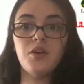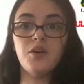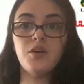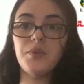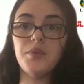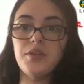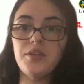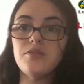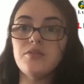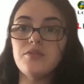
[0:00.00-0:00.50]
We
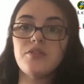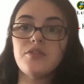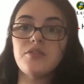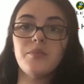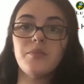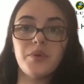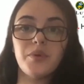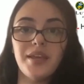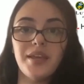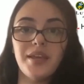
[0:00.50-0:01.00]
use the
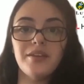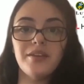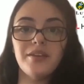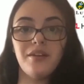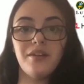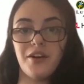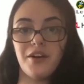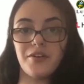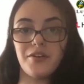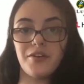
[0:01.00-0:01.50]
brachial
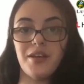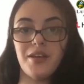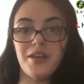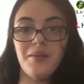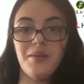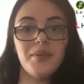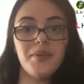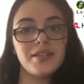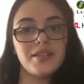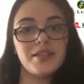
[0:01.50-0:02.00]
artery
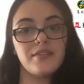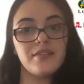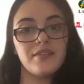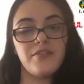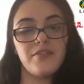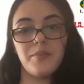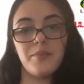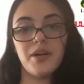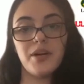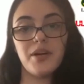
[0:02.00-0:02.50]
because if
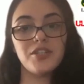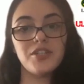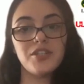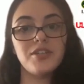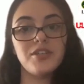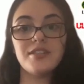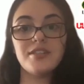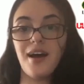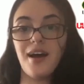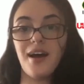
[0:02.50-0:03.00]
the pressure
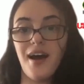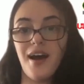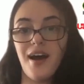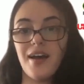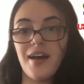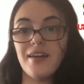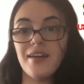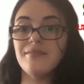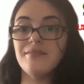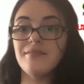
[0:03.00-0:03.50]
is
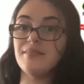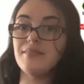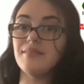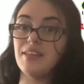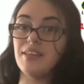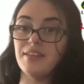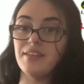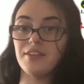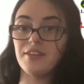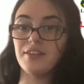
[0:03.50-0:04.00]
high
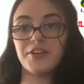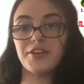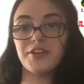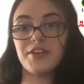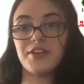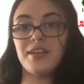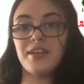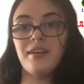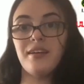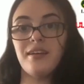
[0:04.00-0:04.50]
in this
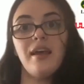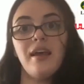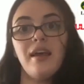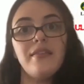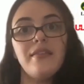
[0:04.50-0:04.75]
artery,